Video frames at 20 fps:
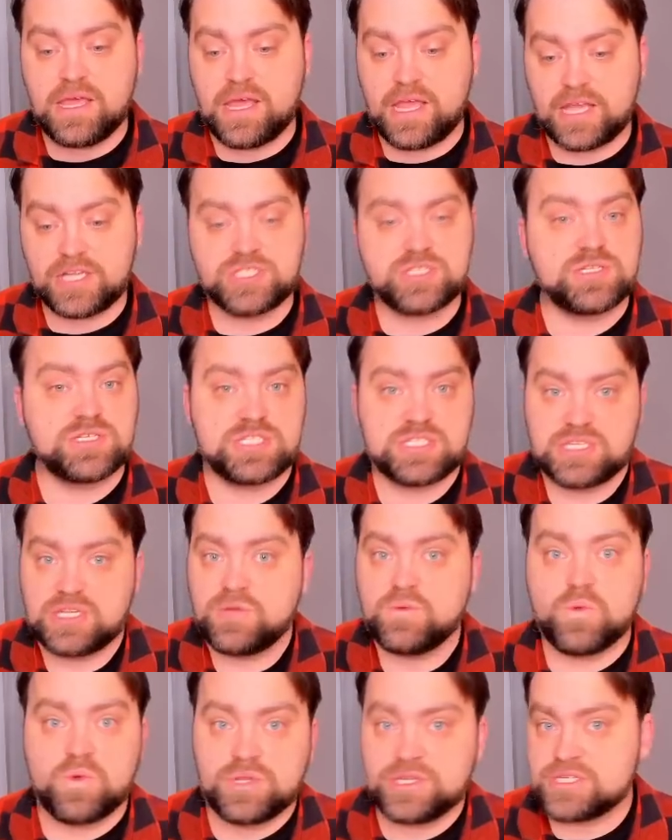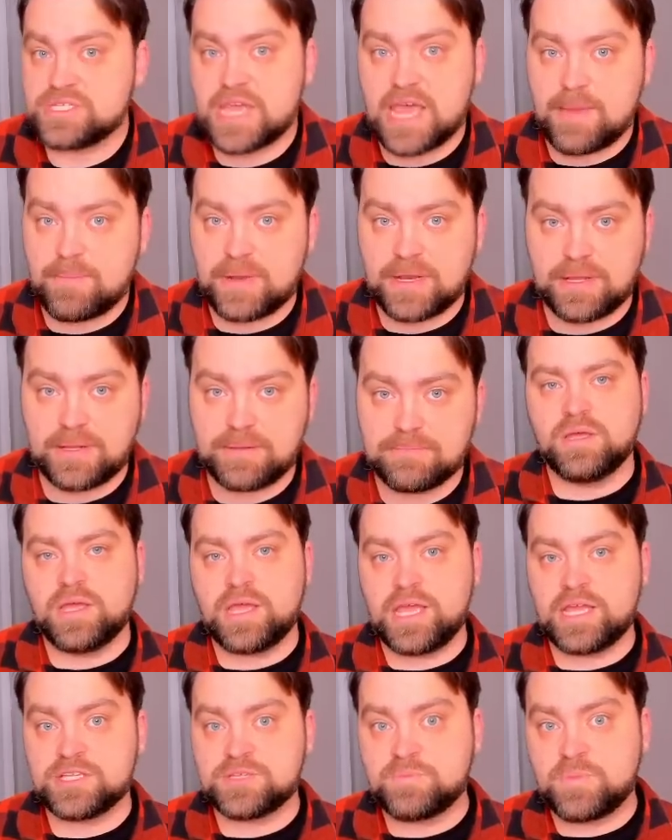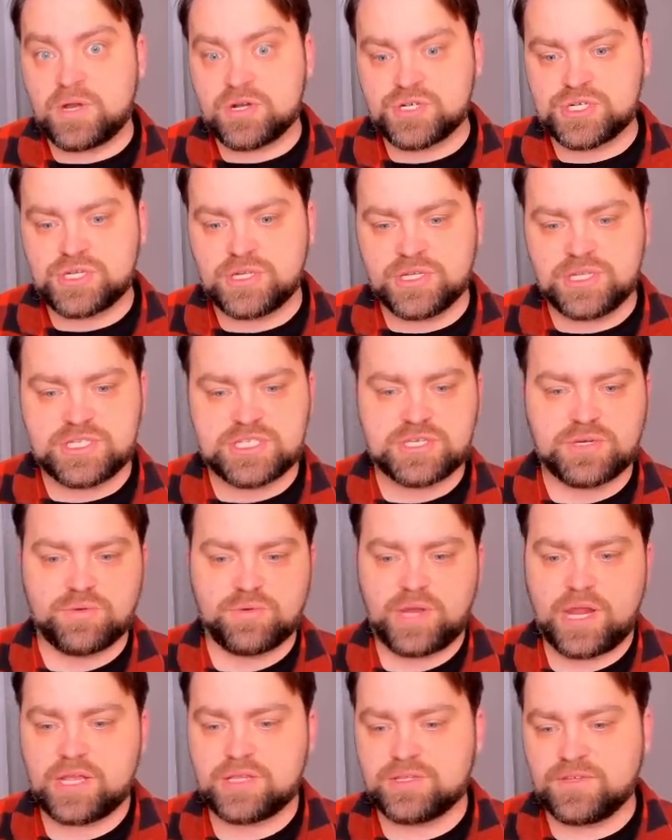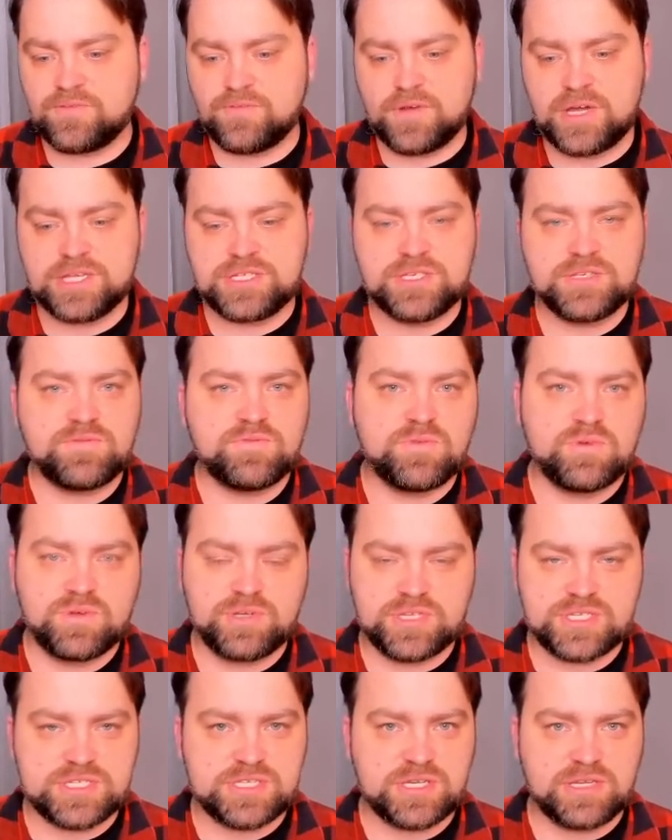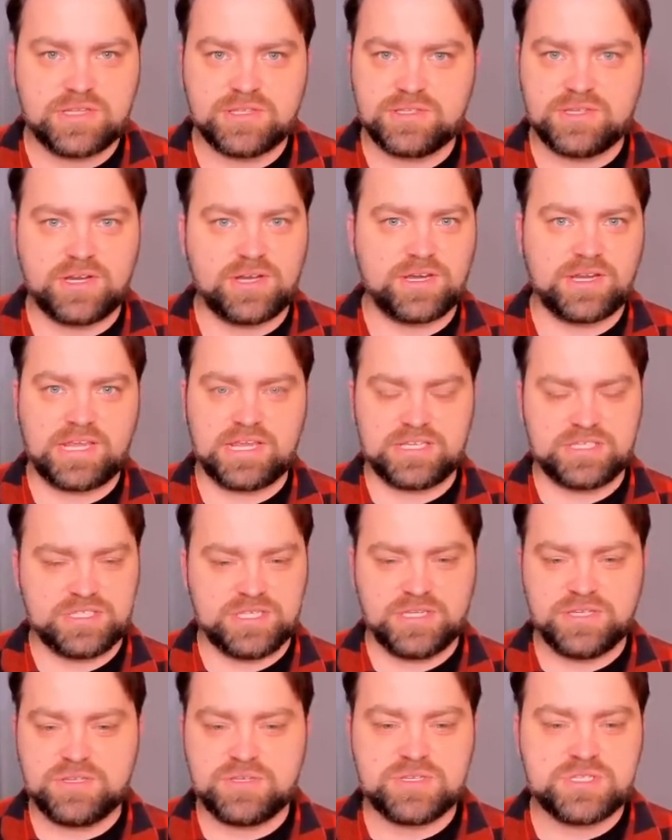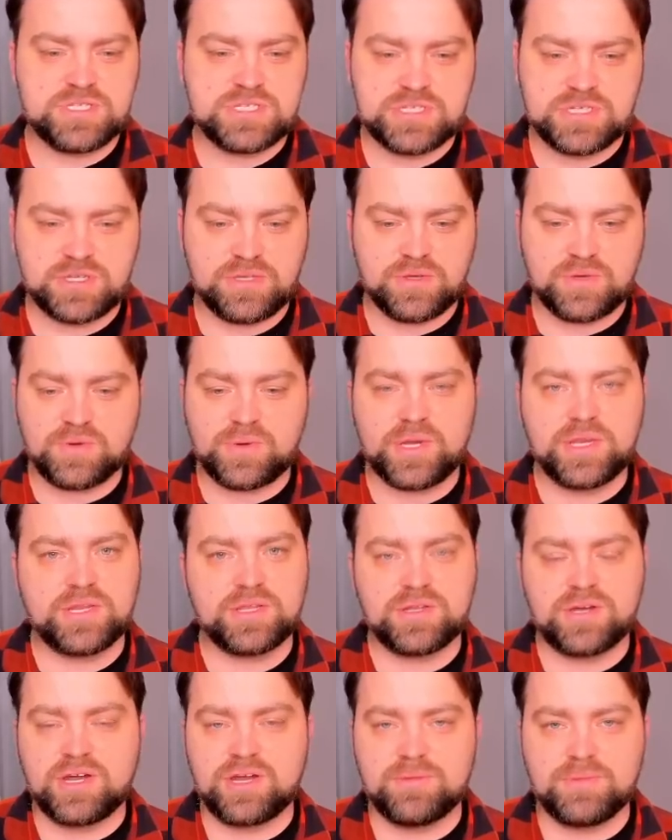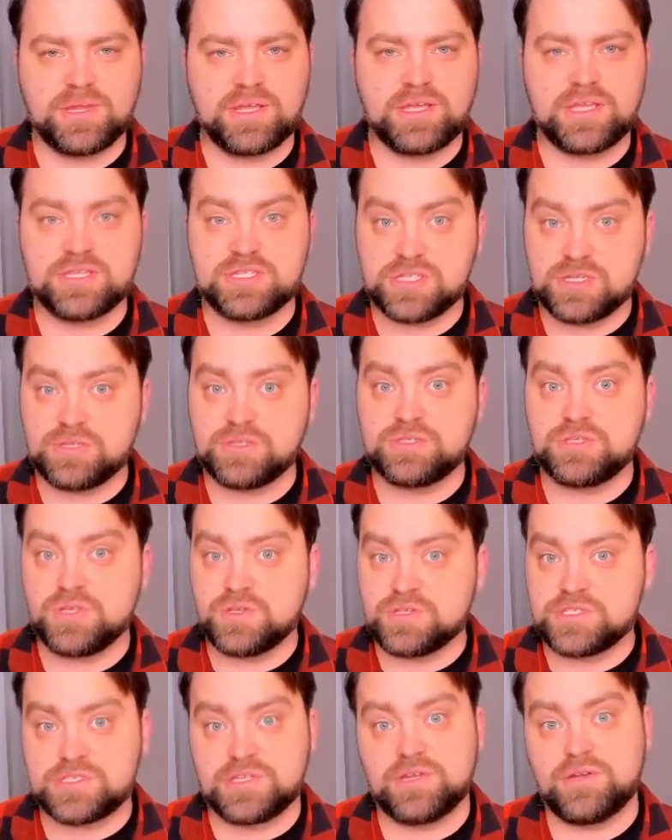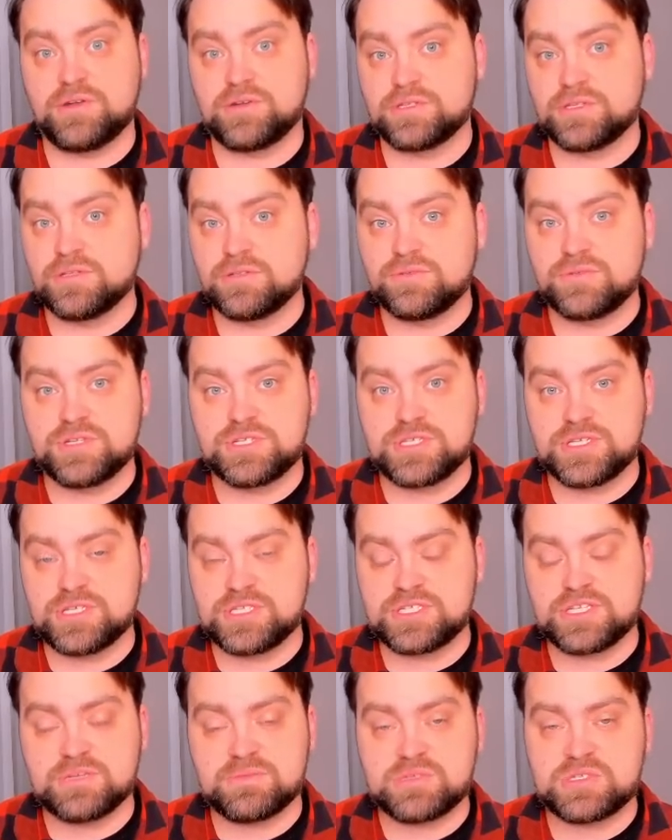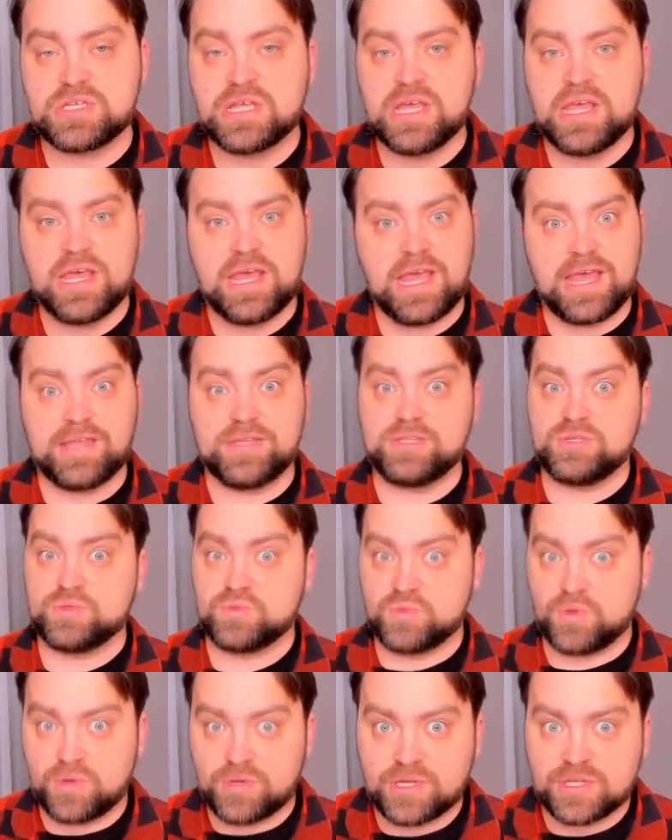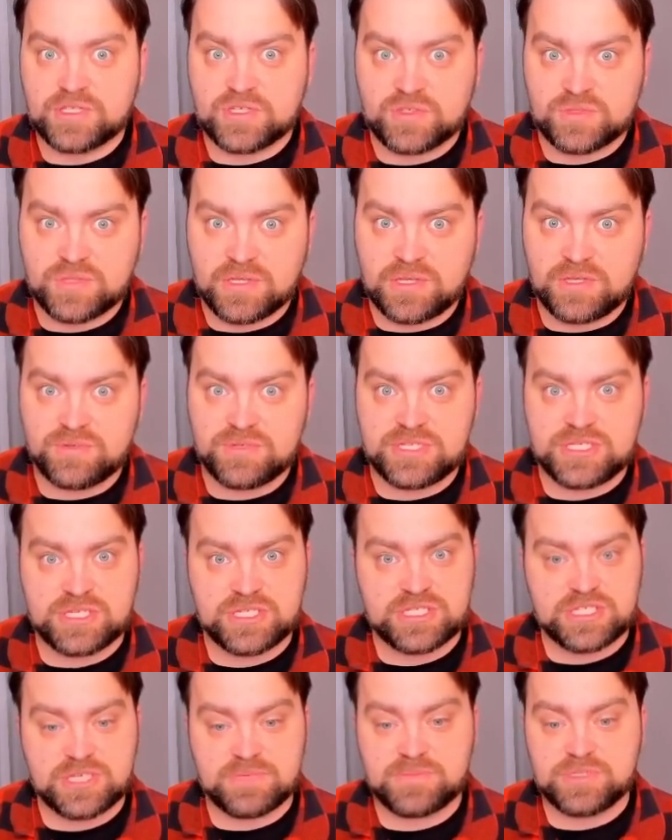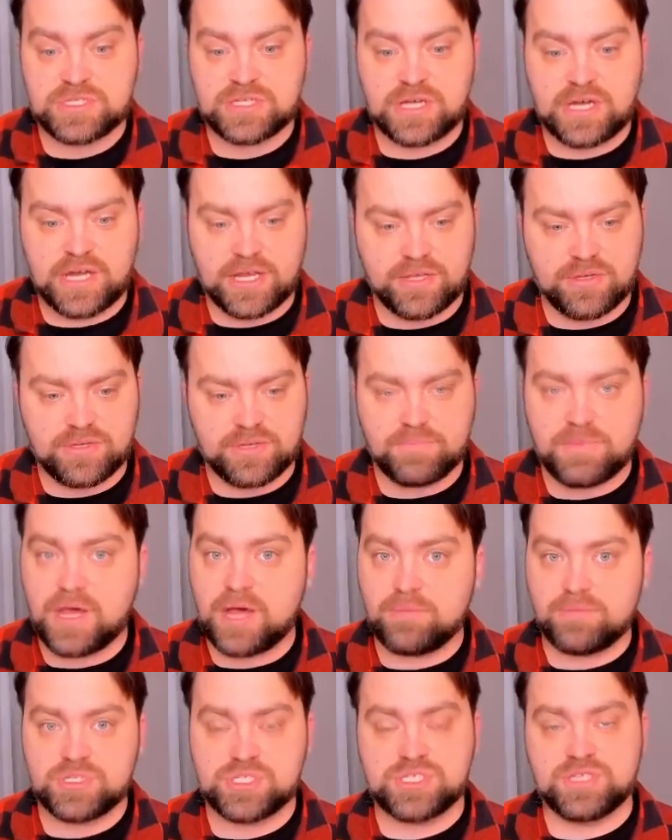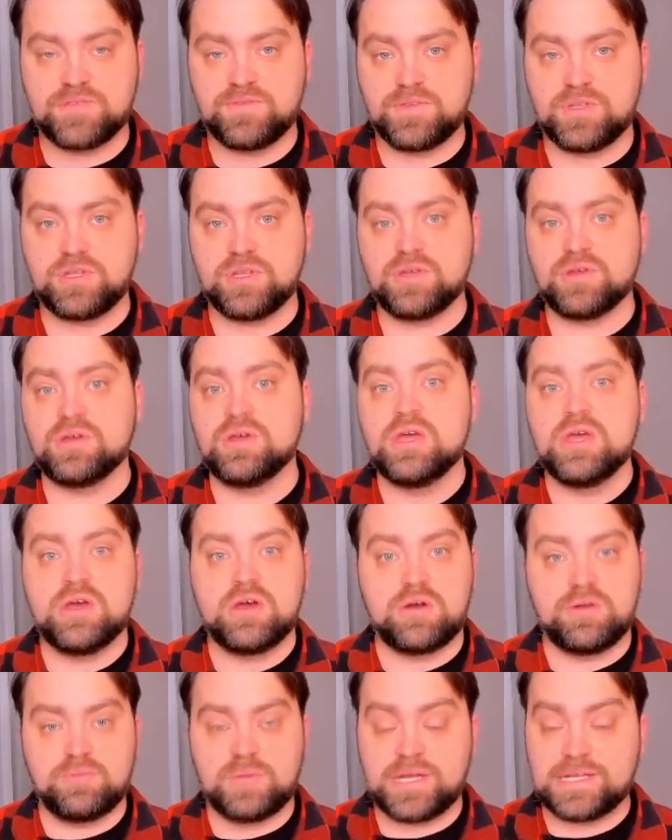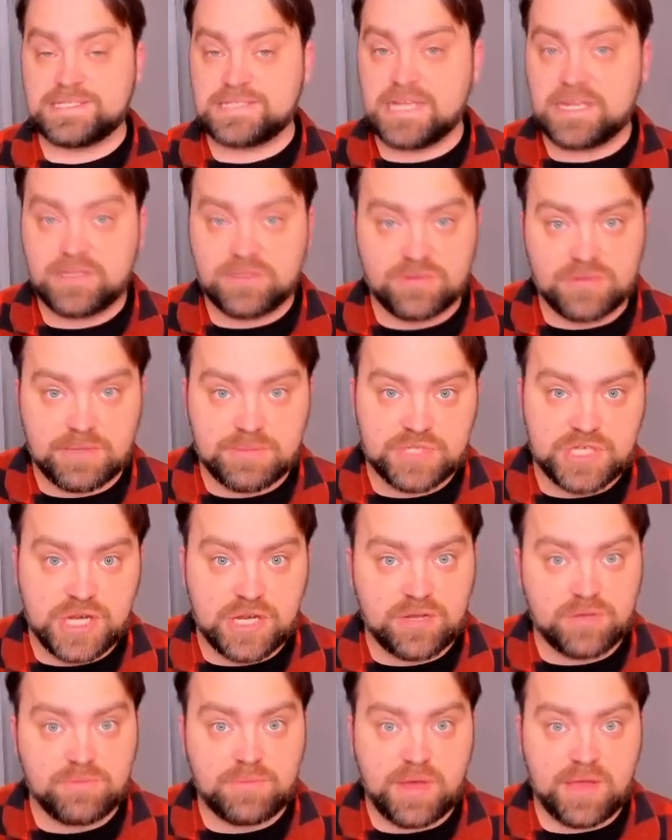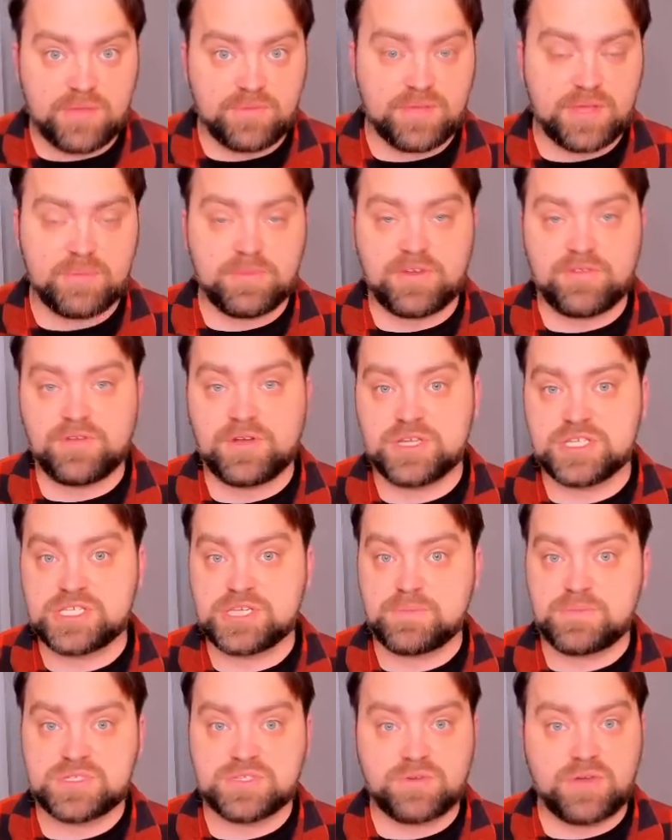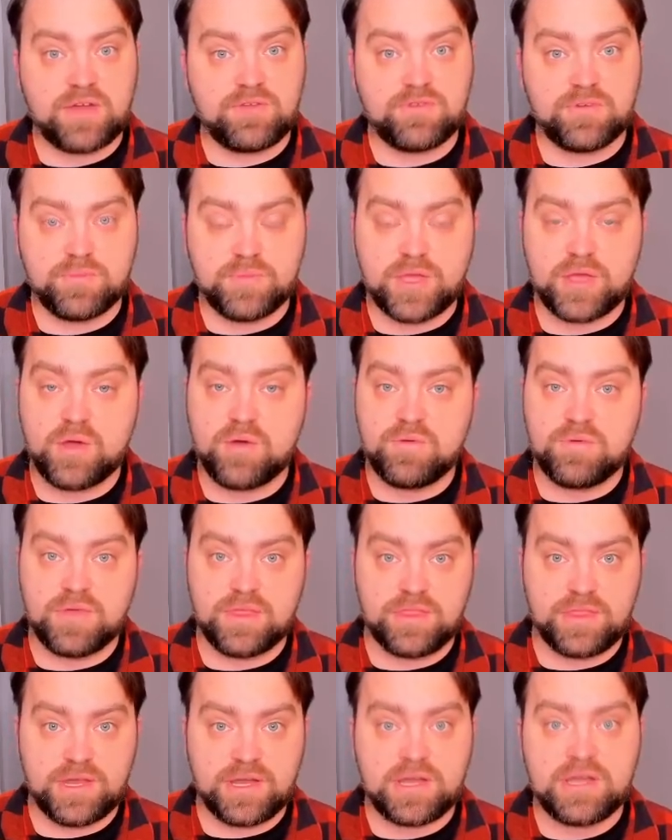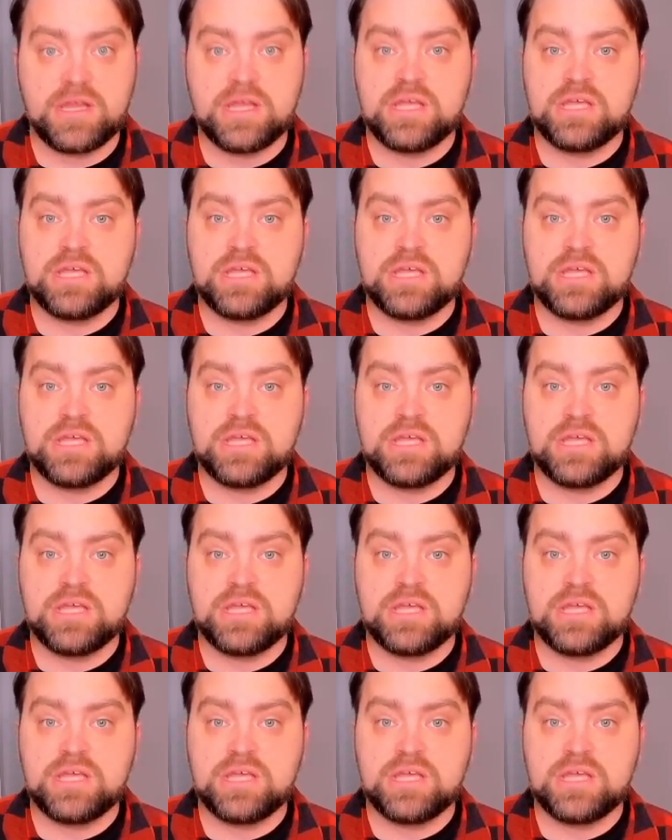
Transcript: actually see what is happening. And partially it's correct, the fighting for the Soledar continues, the Ukrainian army continue to use their artillery systems and rocket artillery systems. I'm gonna publish the video on my Telegram channel, by the way my friends subscribe for me over there